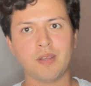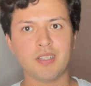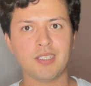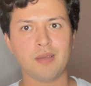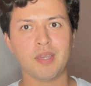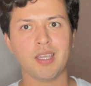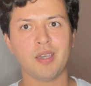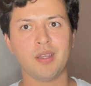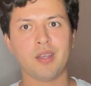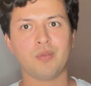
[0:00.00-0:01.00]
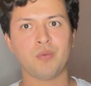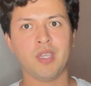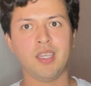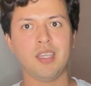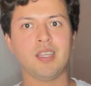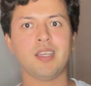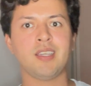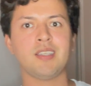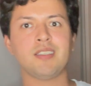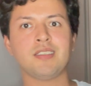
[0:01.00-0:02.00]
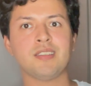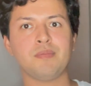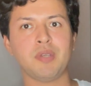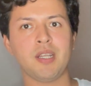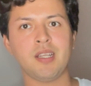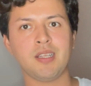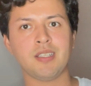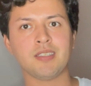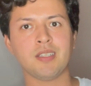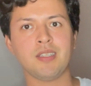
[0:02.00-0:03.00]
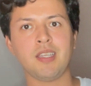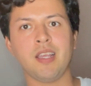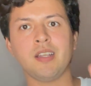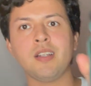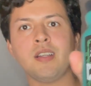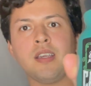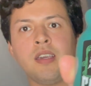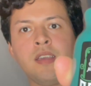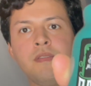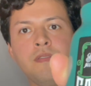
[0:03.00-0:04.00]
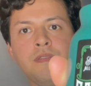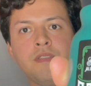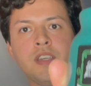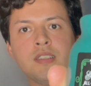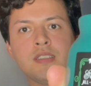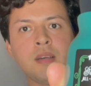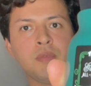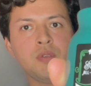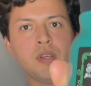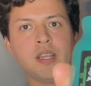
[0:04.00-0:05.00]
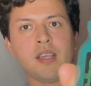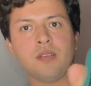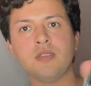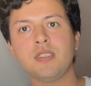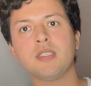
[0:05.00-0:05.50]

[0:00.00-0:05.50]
every time I get weed is put it in this container. It fits up to an ounce.